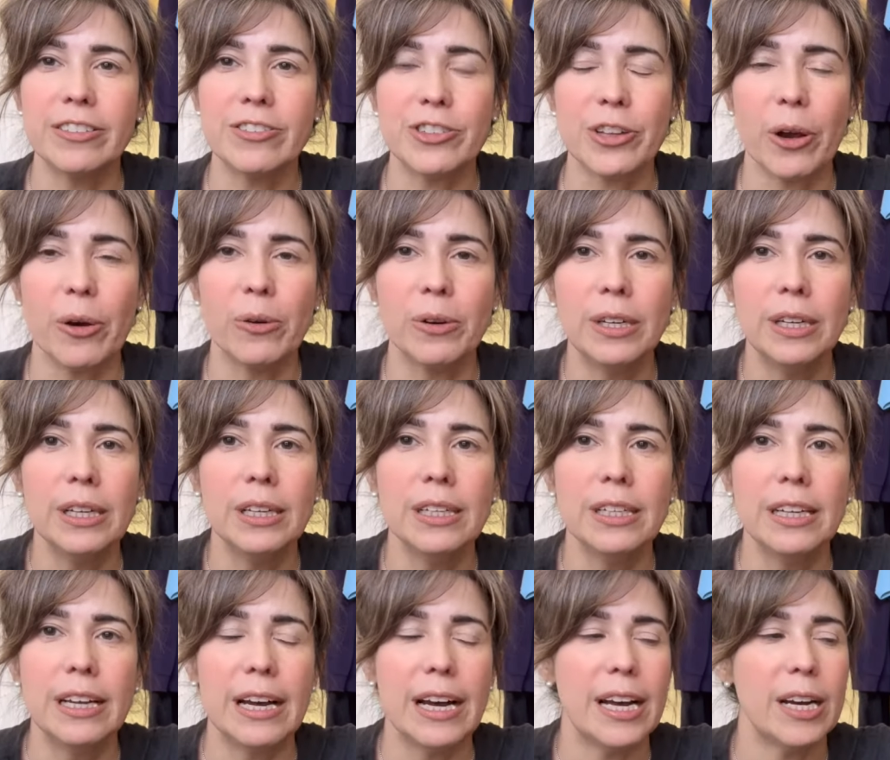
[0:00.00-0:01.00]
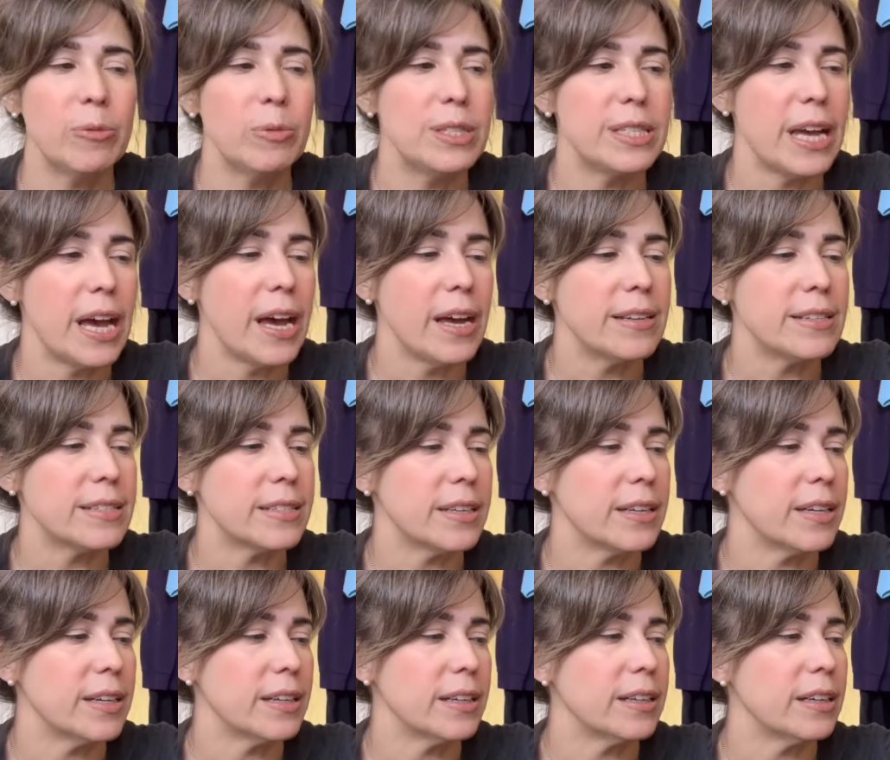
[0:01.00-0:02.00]
So I was at
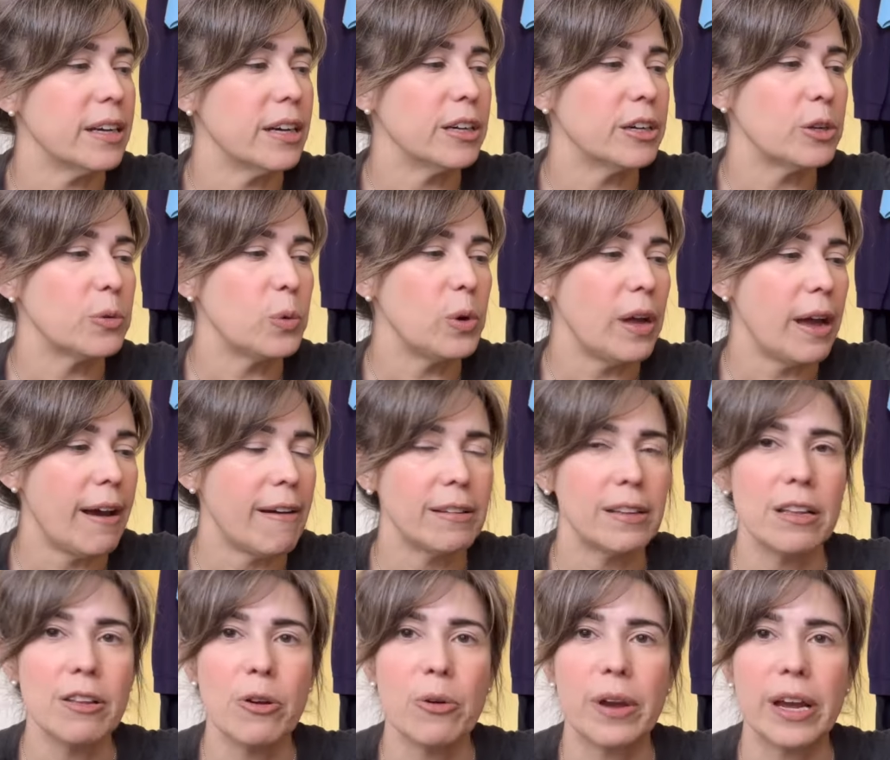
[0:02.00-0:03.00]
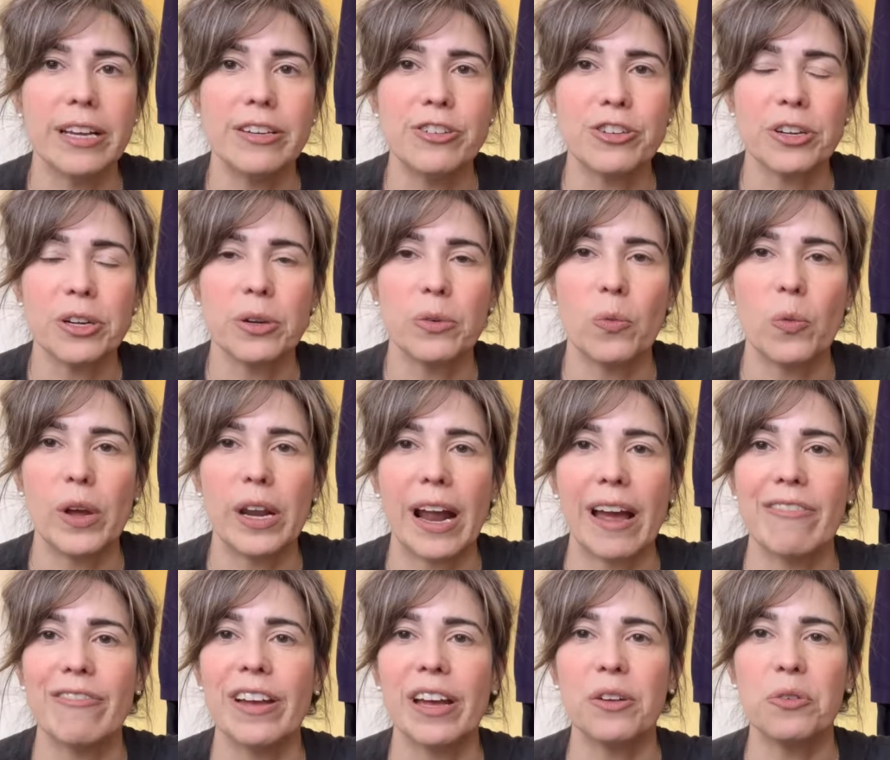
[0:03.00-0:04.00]
a Goodwill outlet location when I
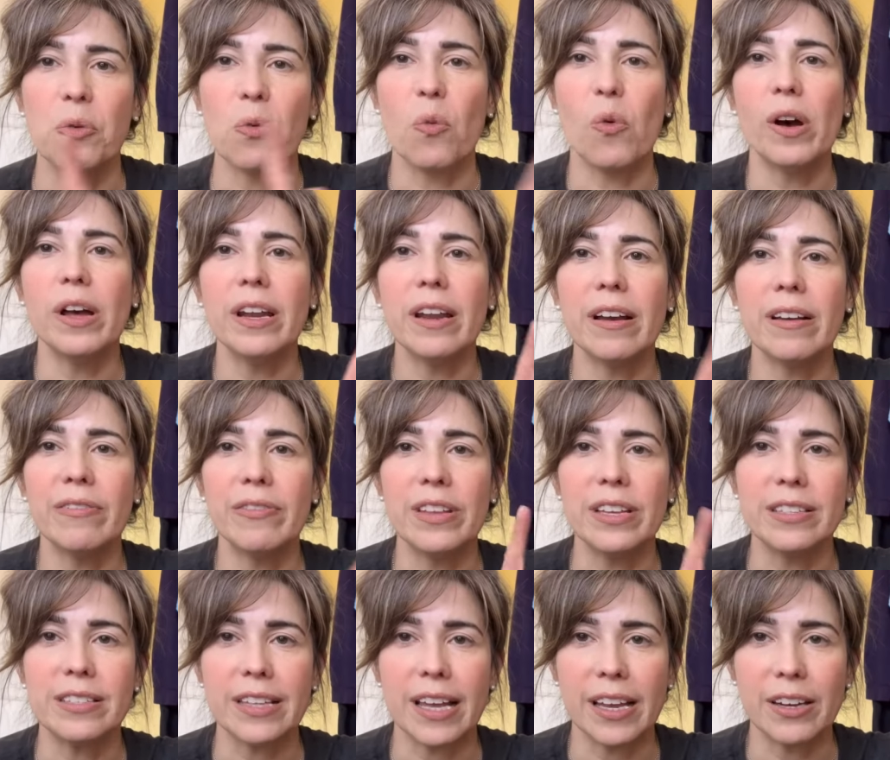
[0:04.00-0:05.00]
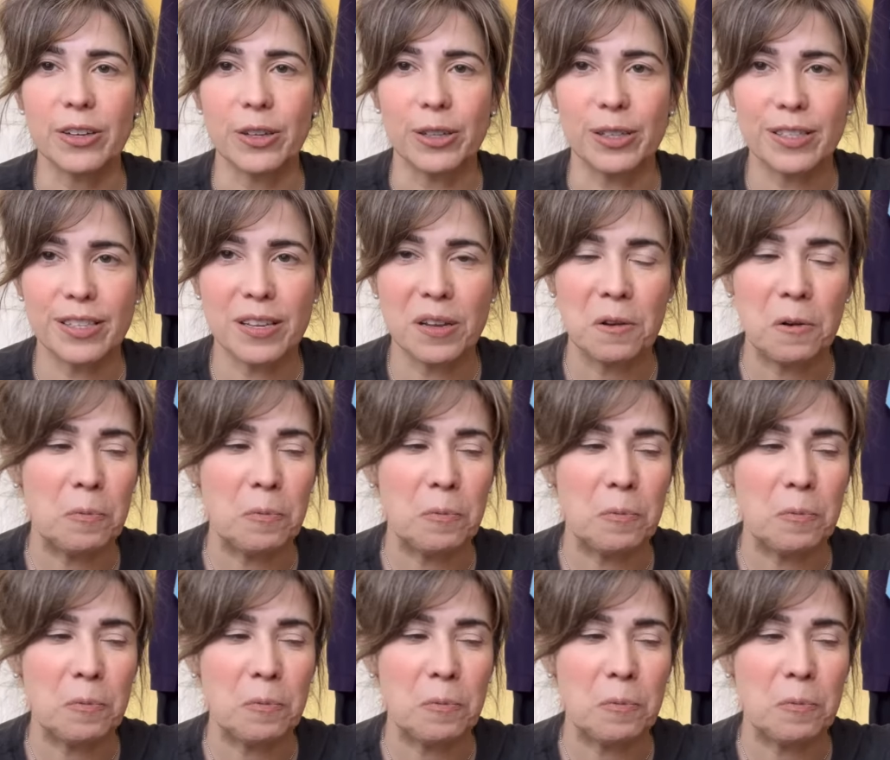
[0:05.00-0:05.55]
found one of these sandals,